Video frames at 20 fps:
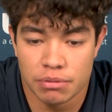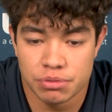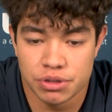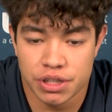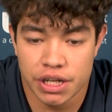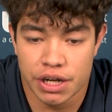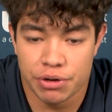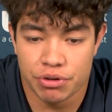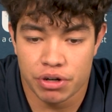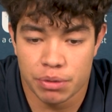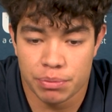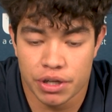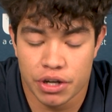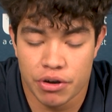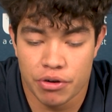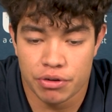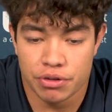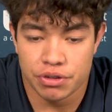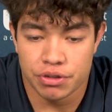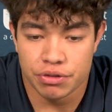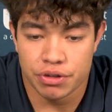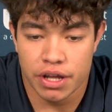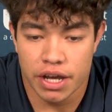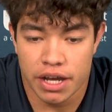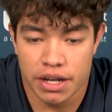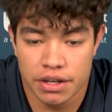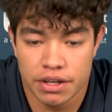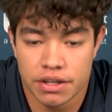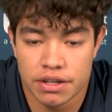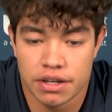today we're going to be going through
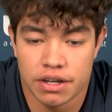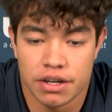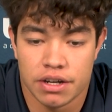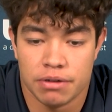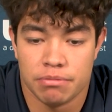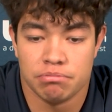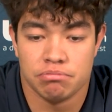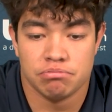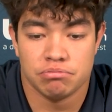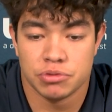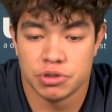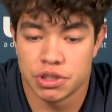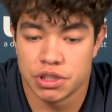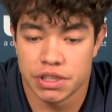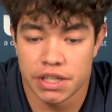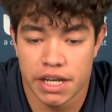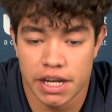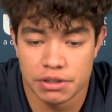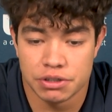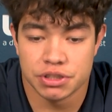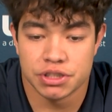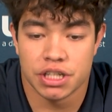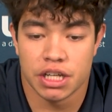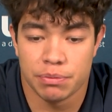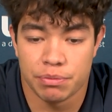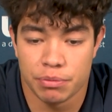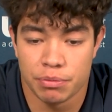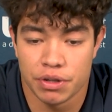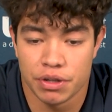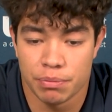that. Just
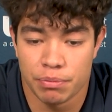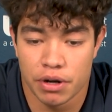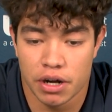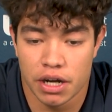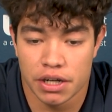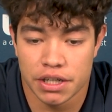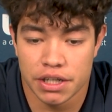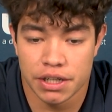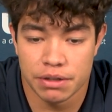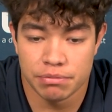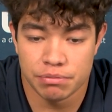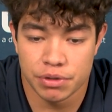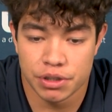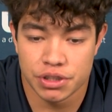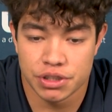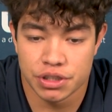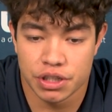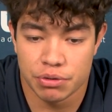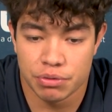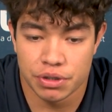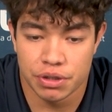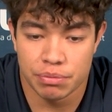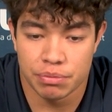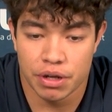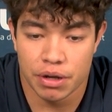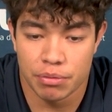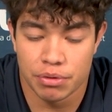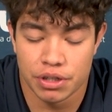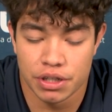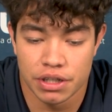keep them in the pocket, make sure that we could
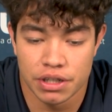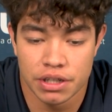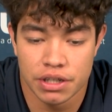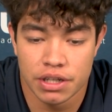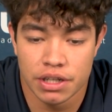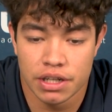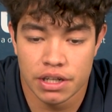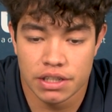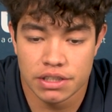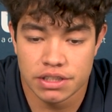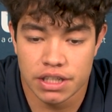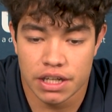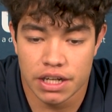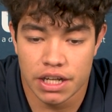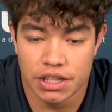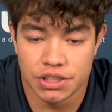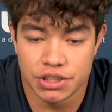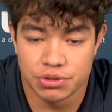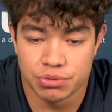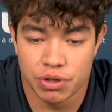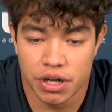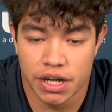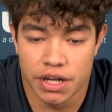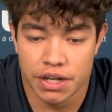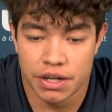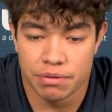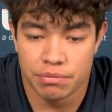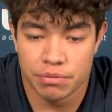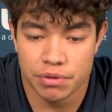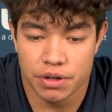be able to set edges right
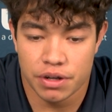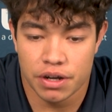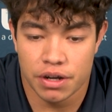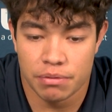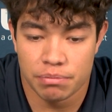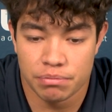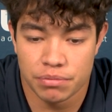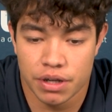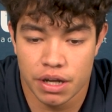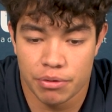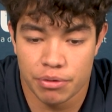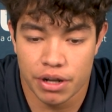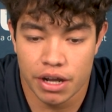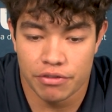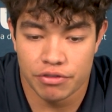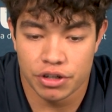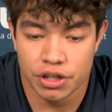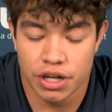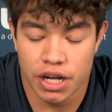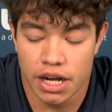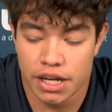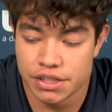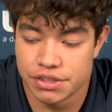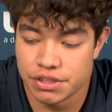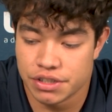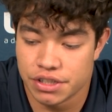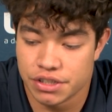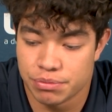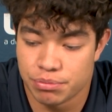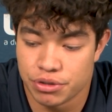and be able to have good eyes
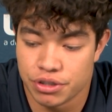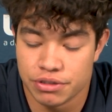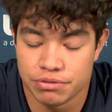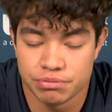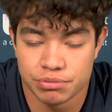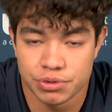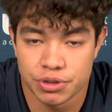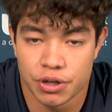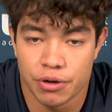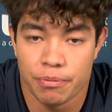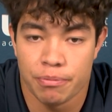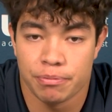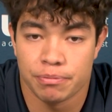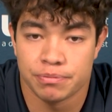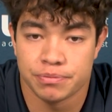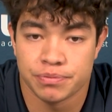and discipline. So,